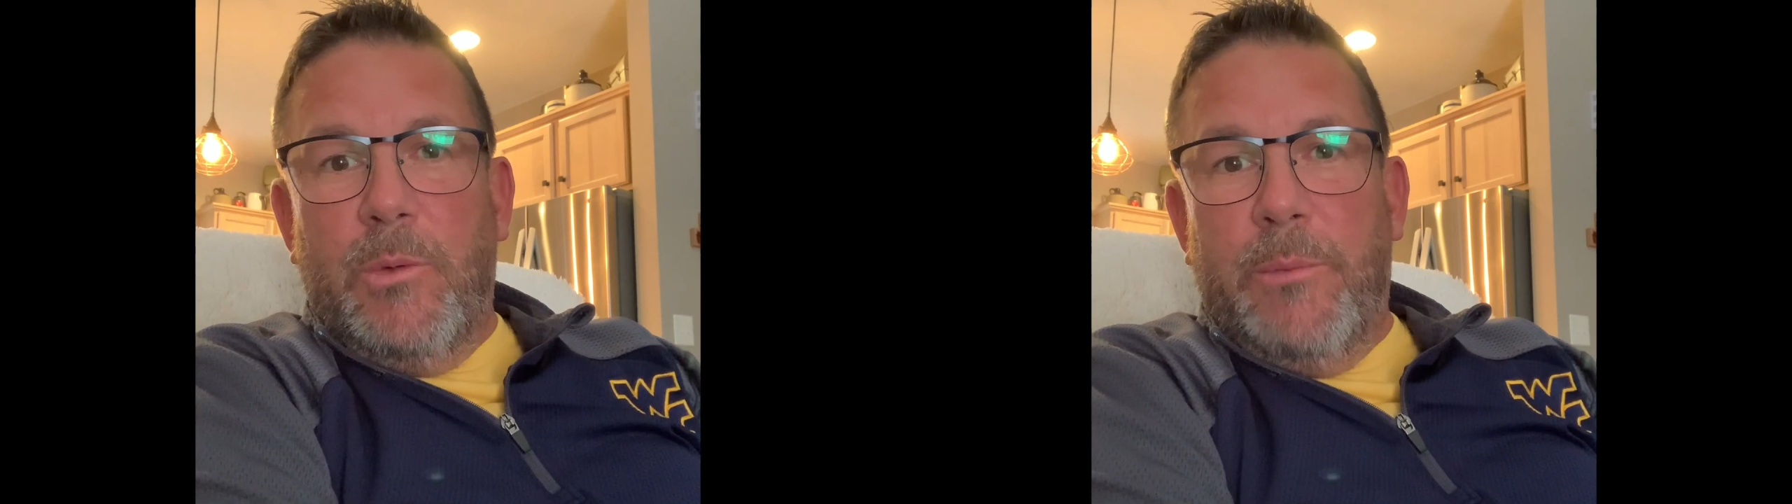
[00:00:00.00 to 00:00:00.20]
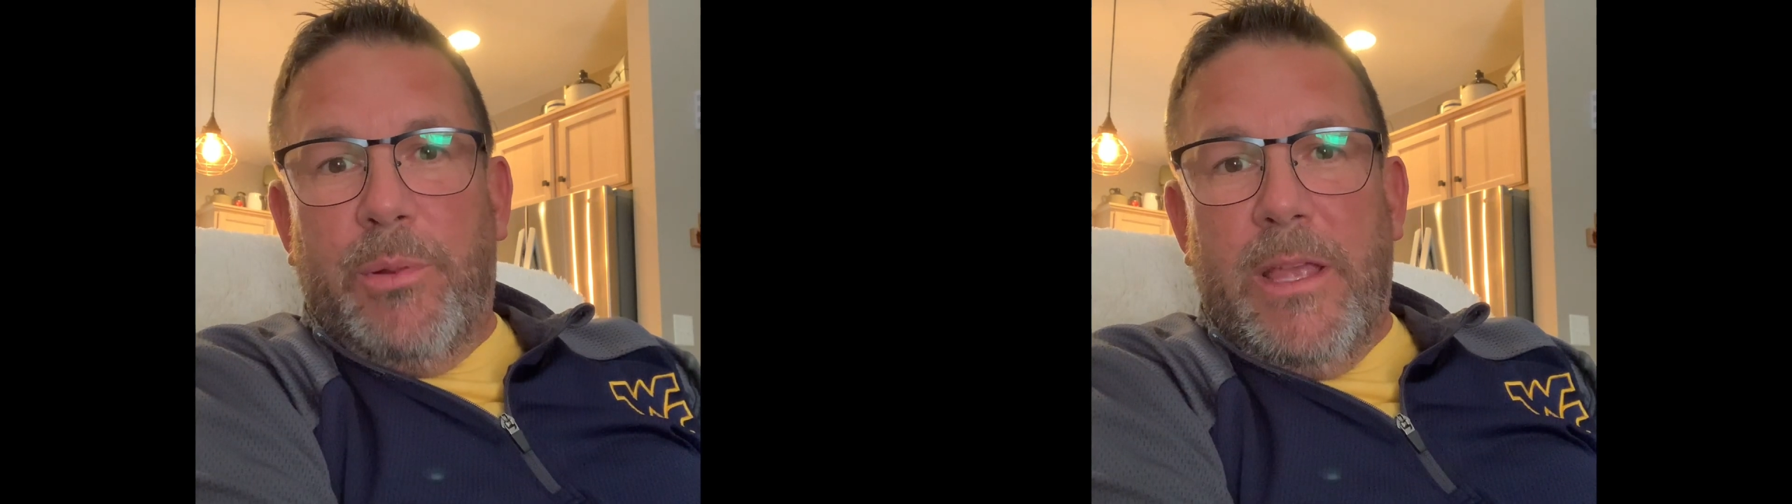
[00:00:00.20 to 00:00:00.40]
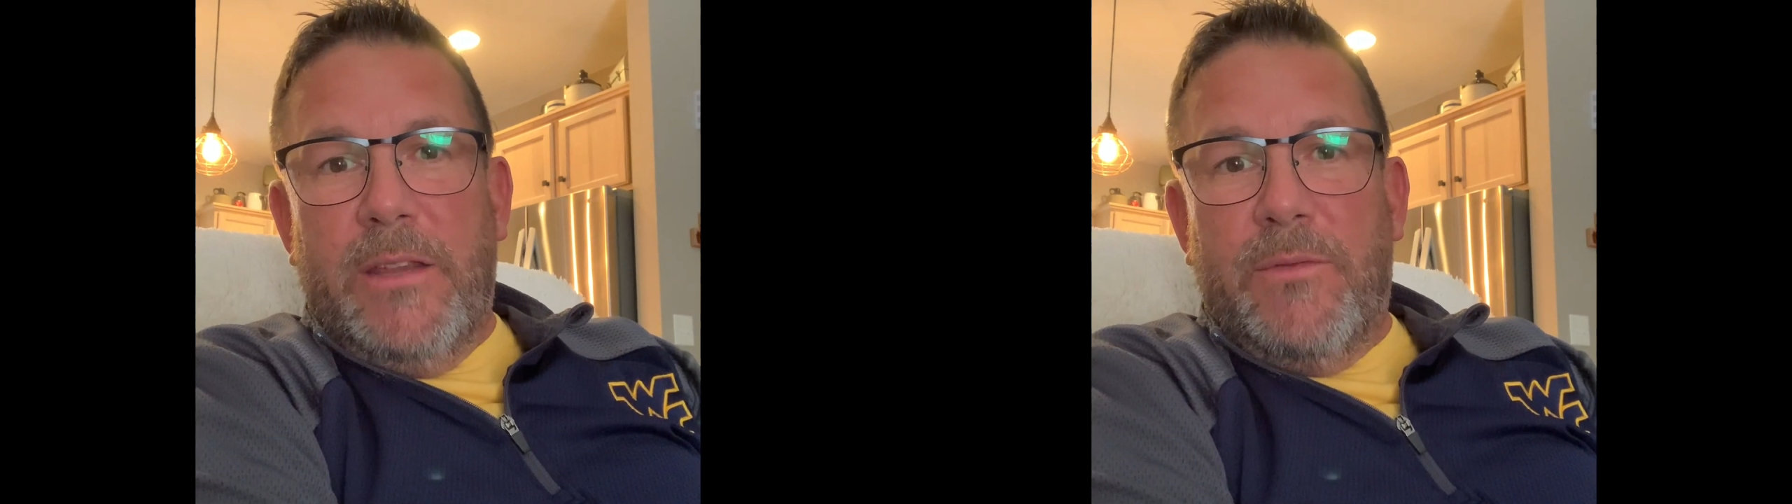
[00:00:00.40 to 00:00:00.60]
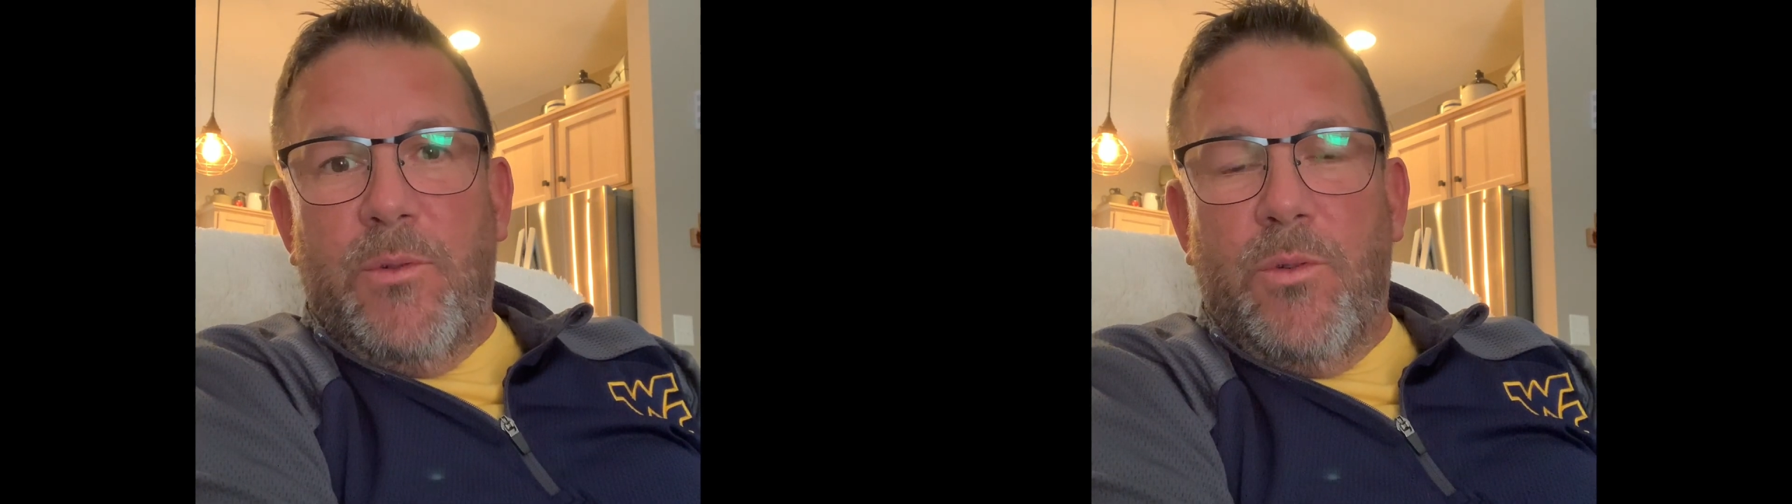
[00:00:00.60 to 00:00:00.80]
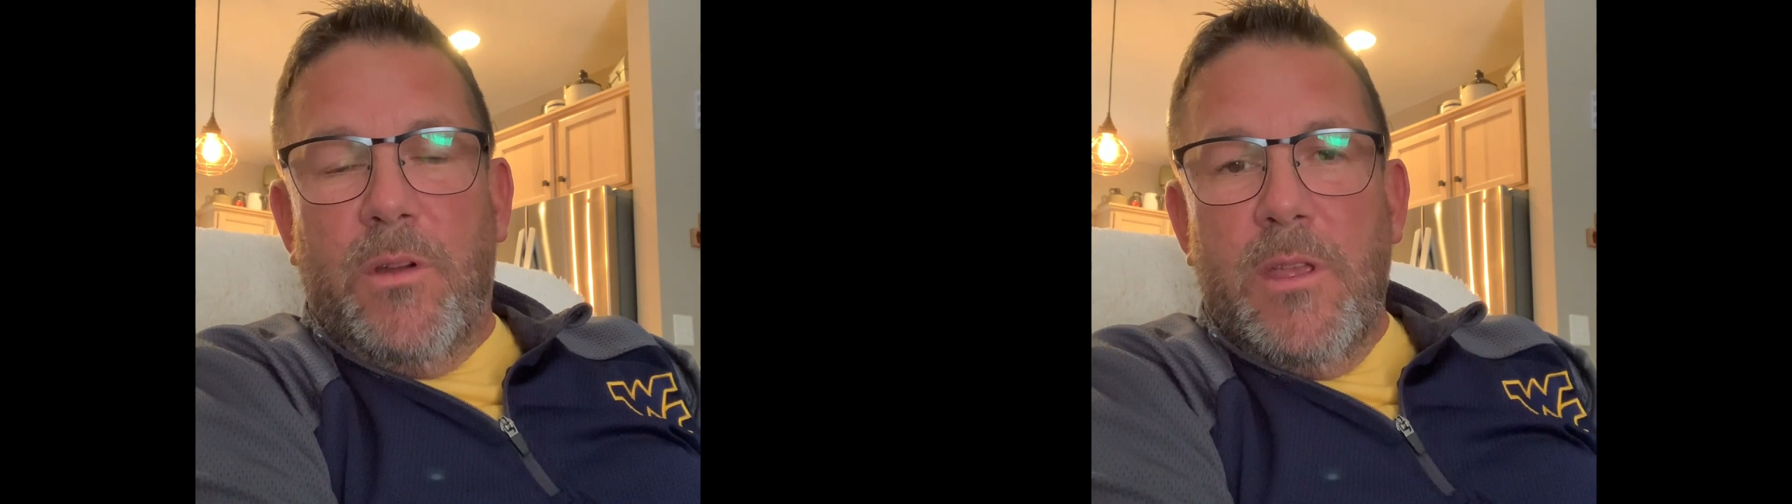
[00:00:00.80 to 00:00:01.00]
we played
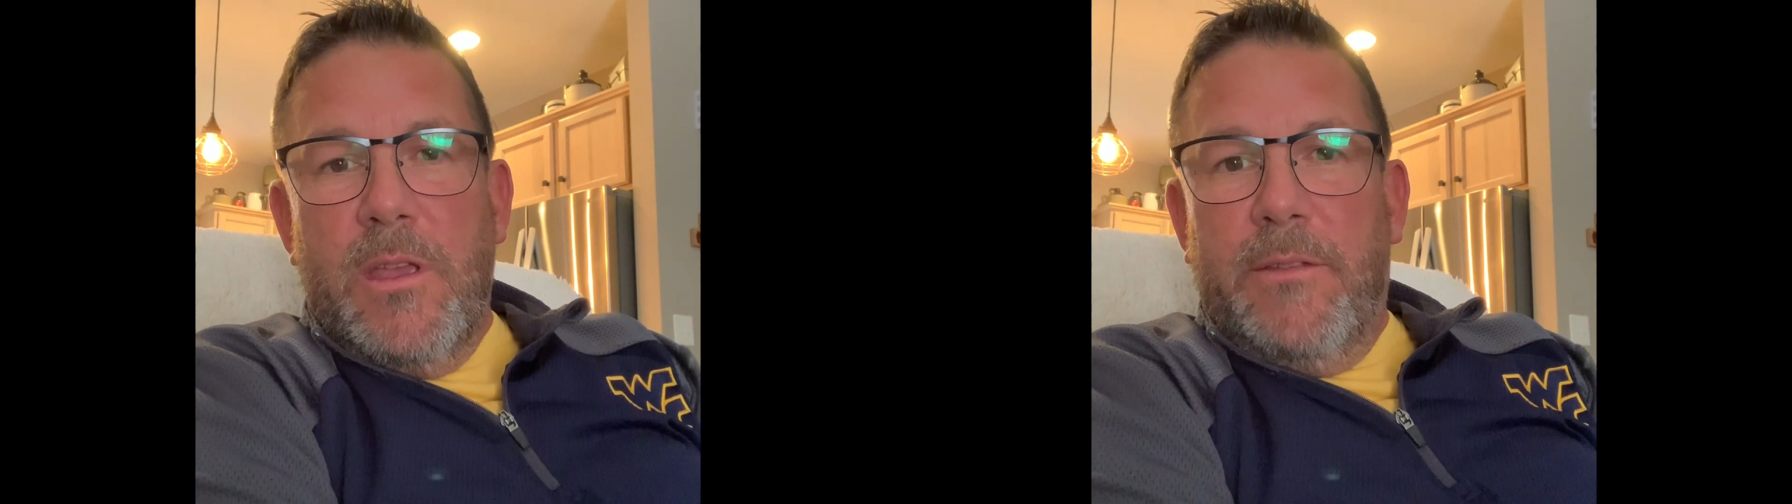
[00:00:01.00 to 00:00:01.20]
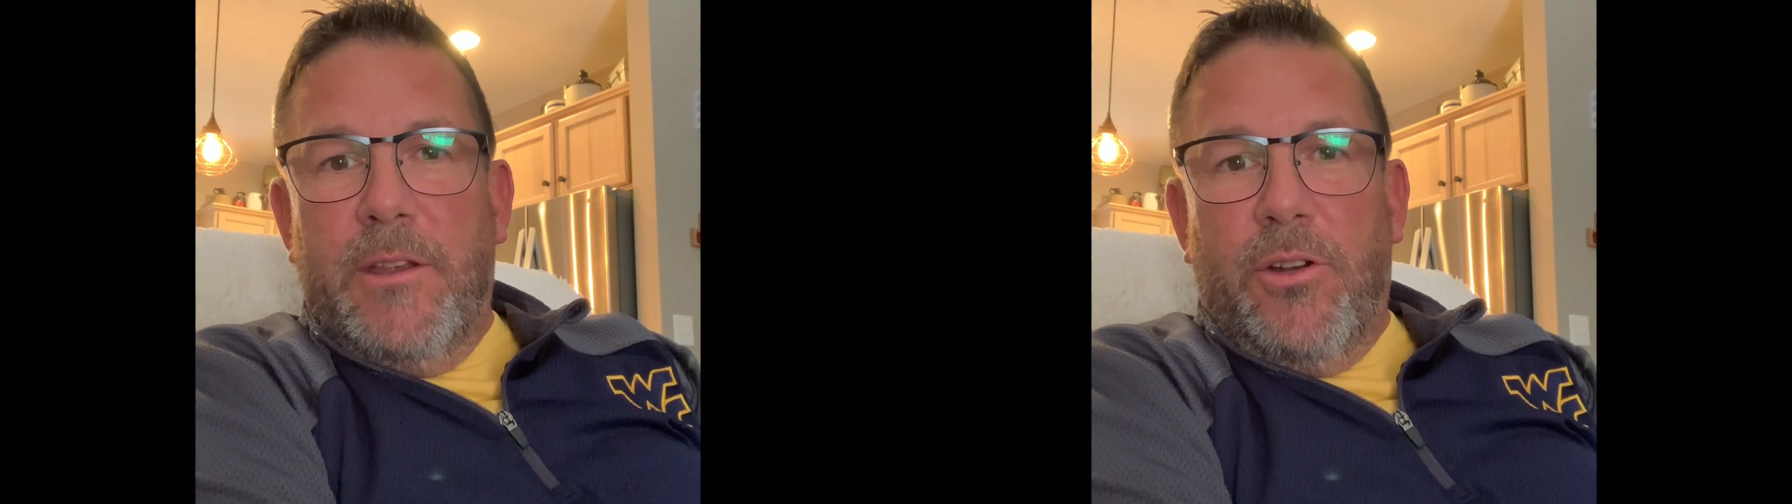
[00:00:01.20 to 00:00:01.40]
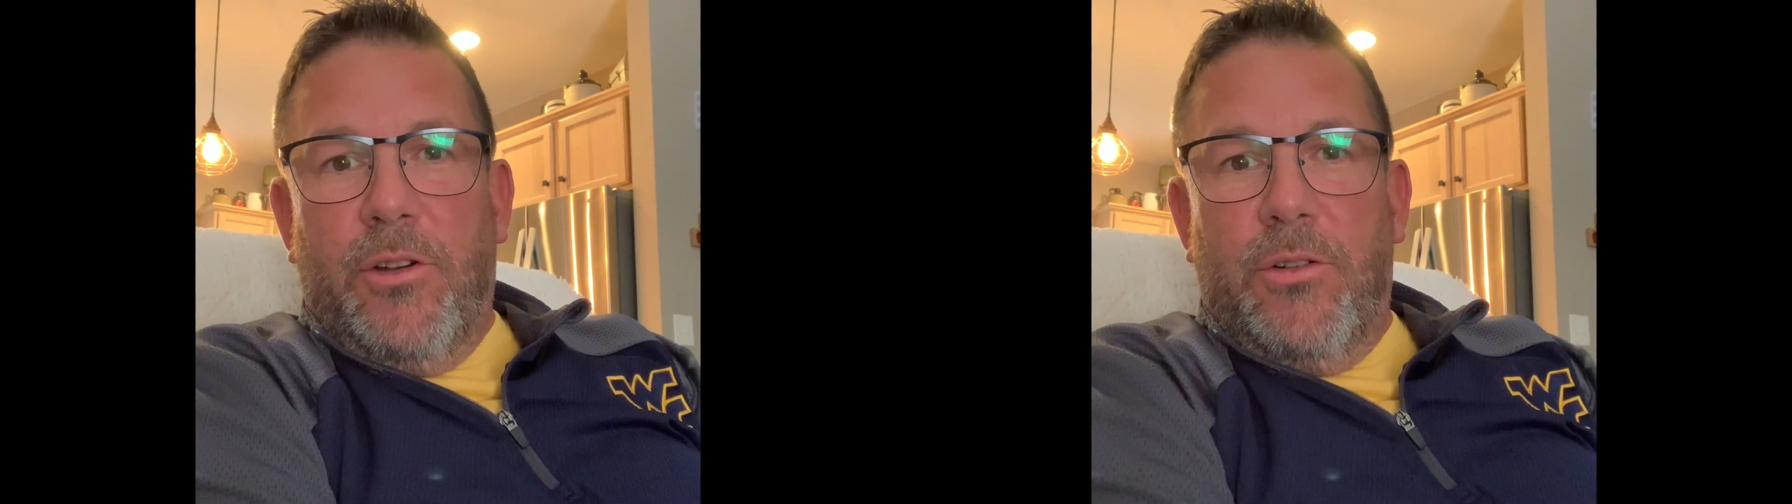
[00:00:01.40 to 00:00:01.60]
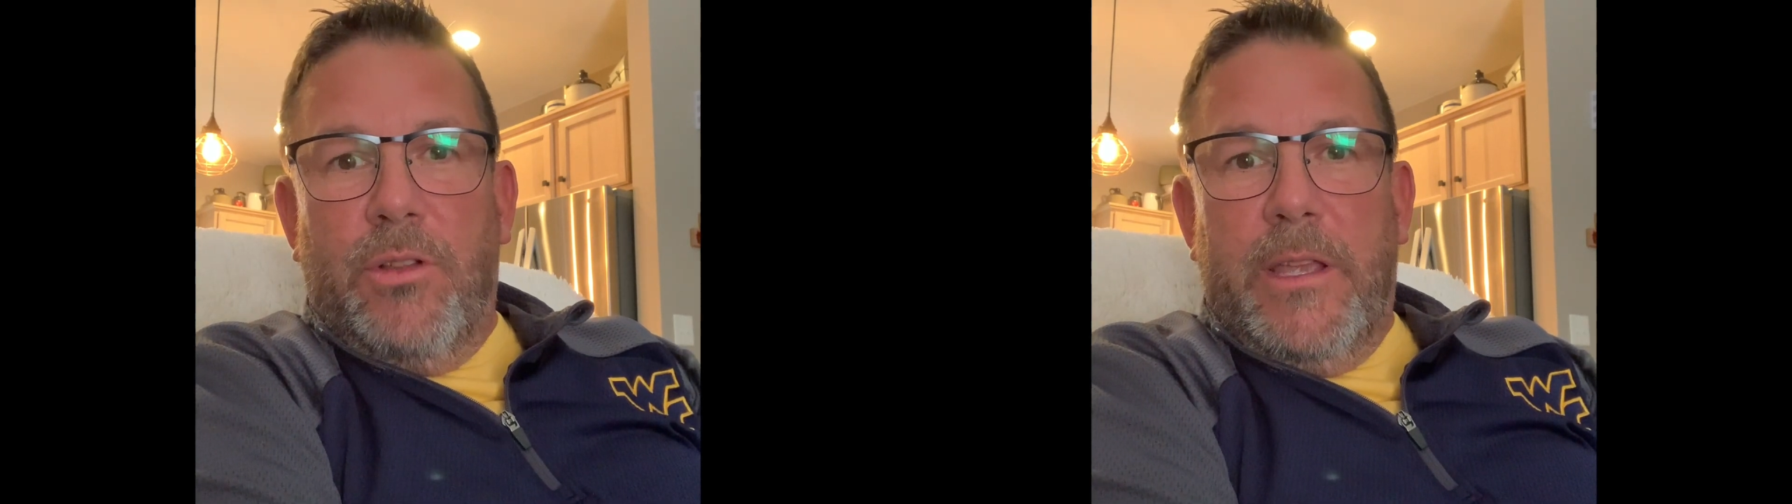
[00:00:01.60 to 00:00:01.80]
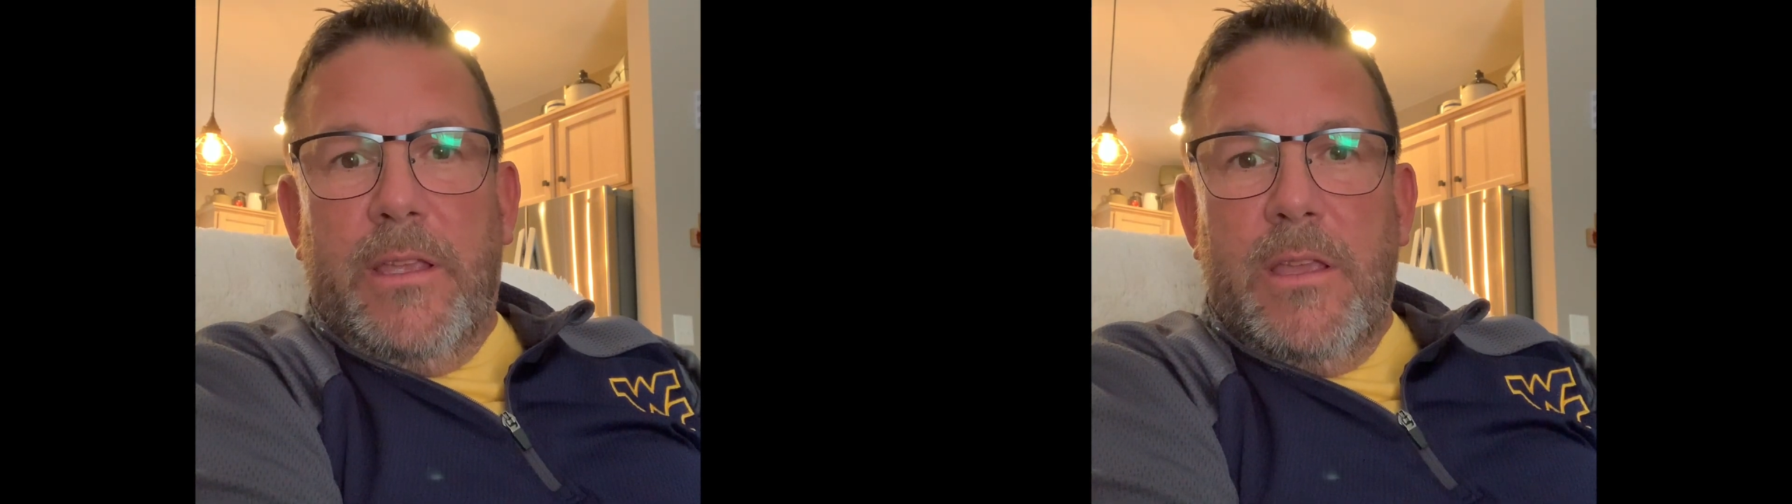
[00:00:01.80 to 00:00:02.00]
for there early.